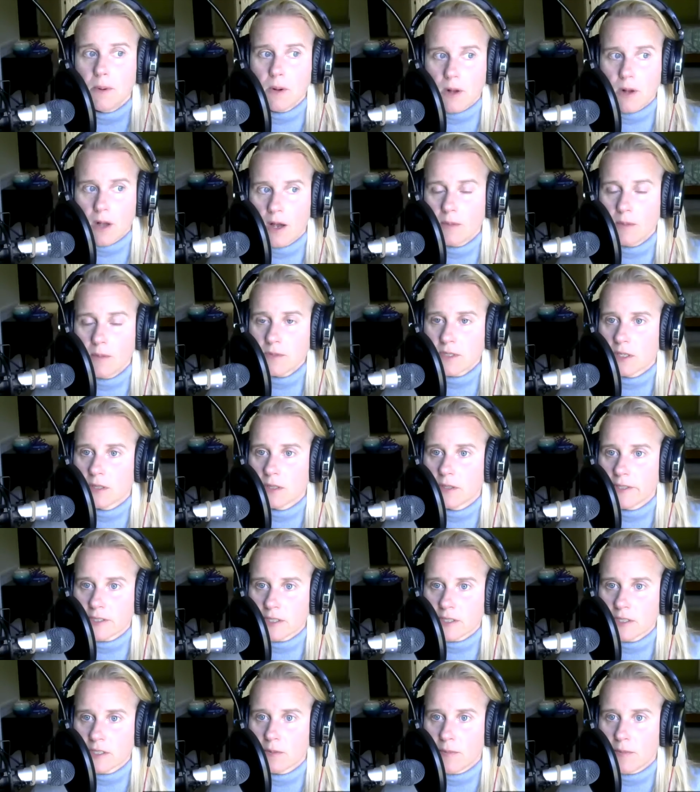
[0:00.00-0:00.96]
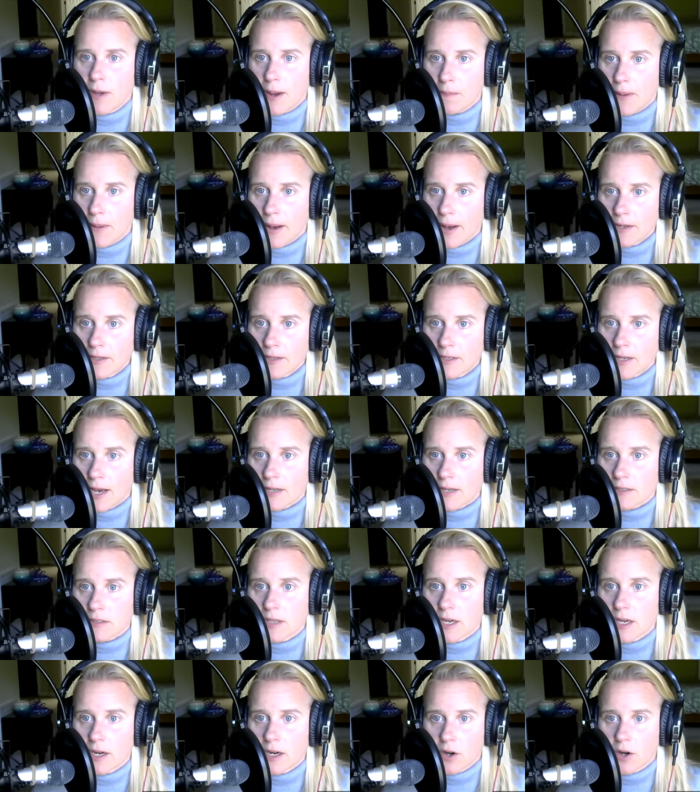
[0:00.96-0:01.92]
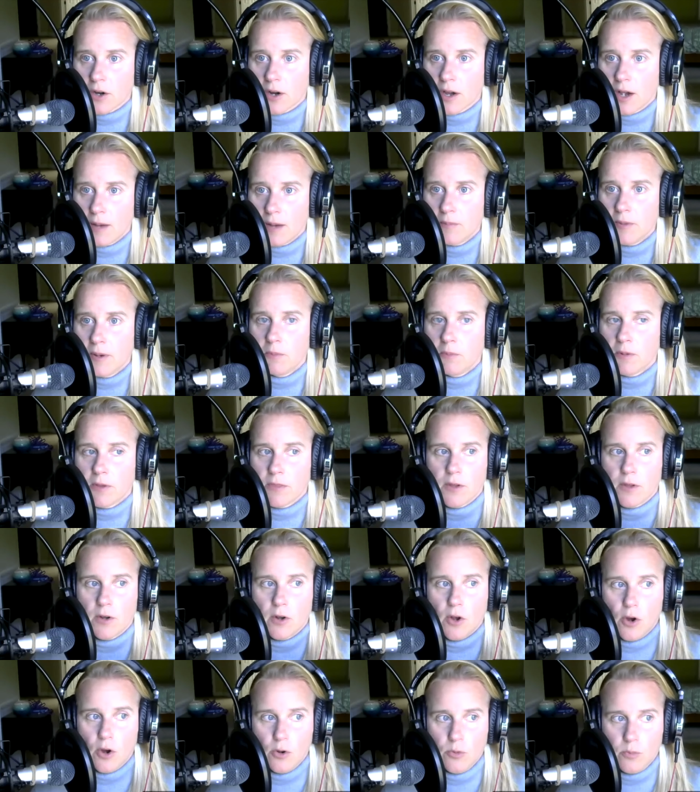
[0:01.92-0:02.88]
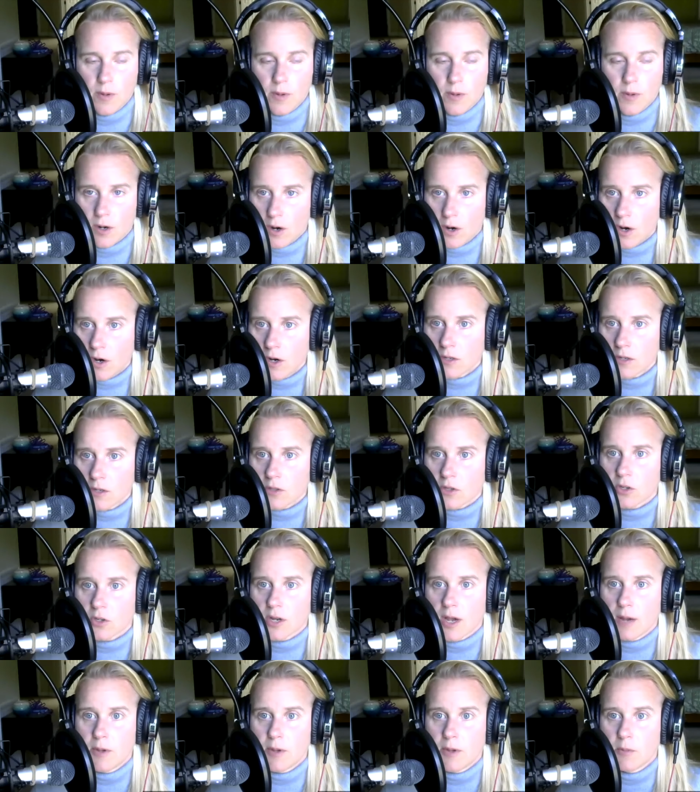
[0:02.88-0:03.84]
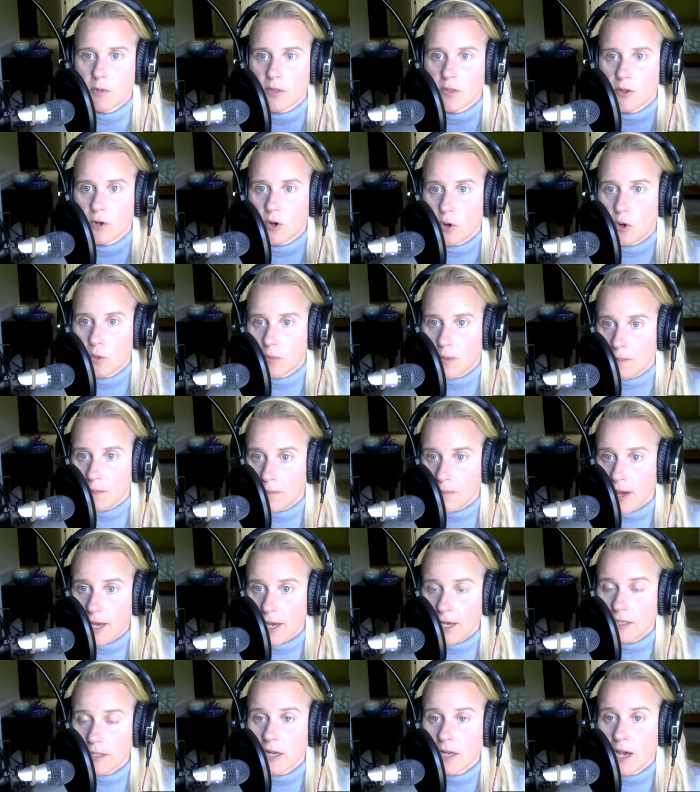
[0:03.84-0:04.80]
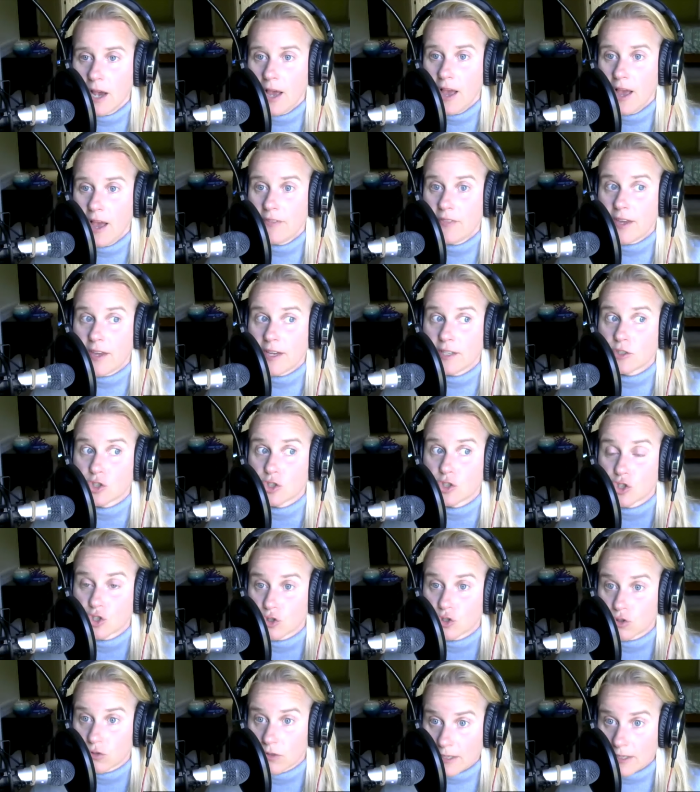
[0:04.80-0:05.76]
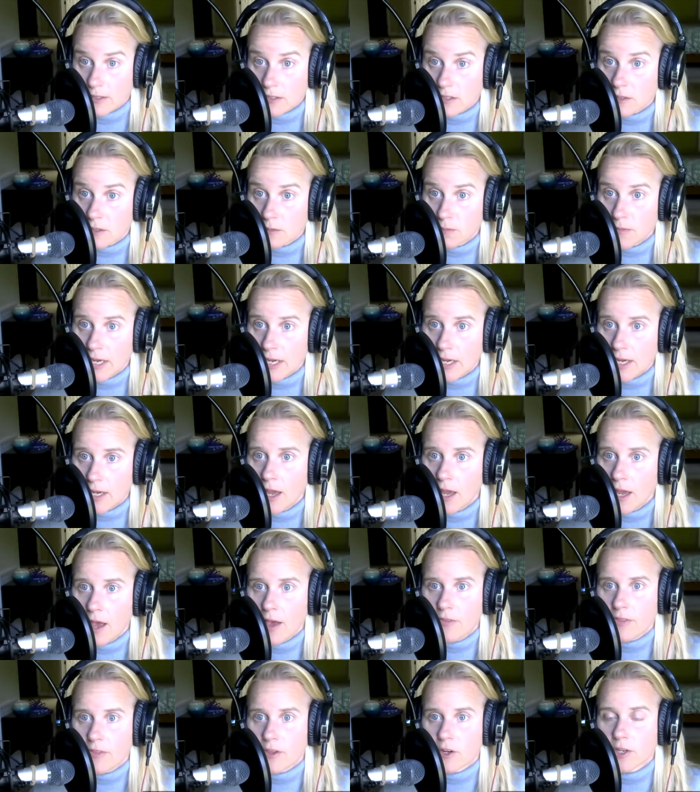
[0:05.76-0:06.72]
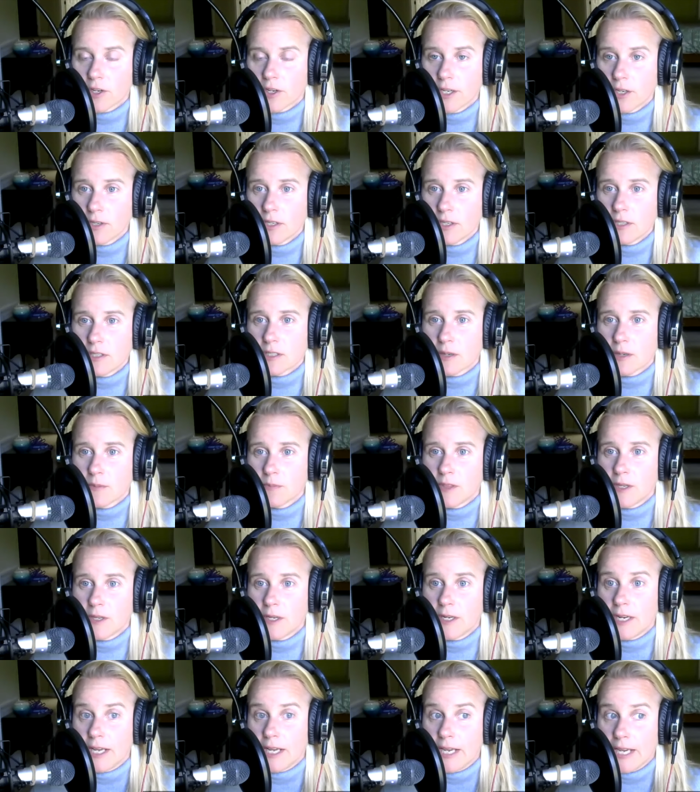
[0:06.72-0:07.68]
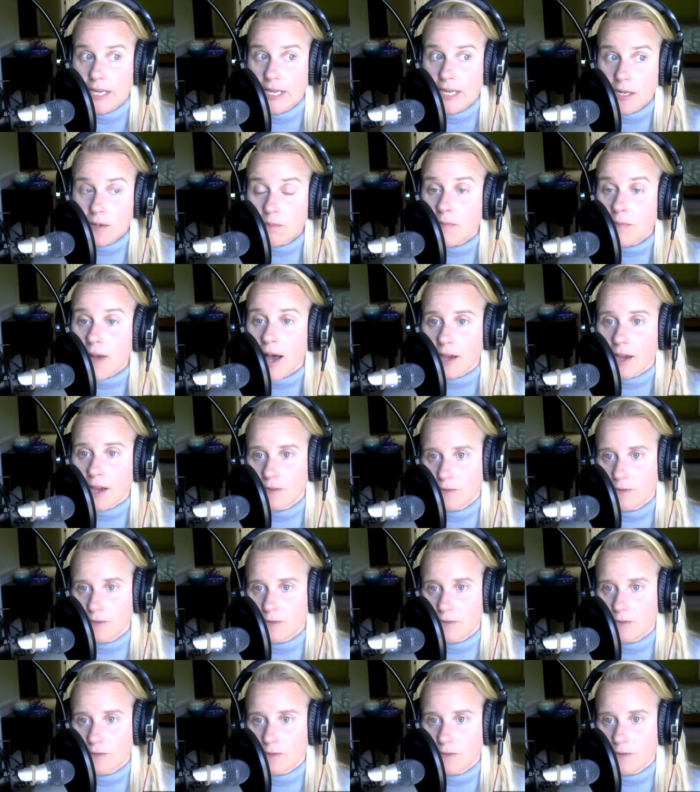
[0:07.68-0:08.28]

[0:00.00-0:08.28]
come to listen to my podcast, they are coming with an open heart. They're coming with an open mind. They trust me. They're hearing something in my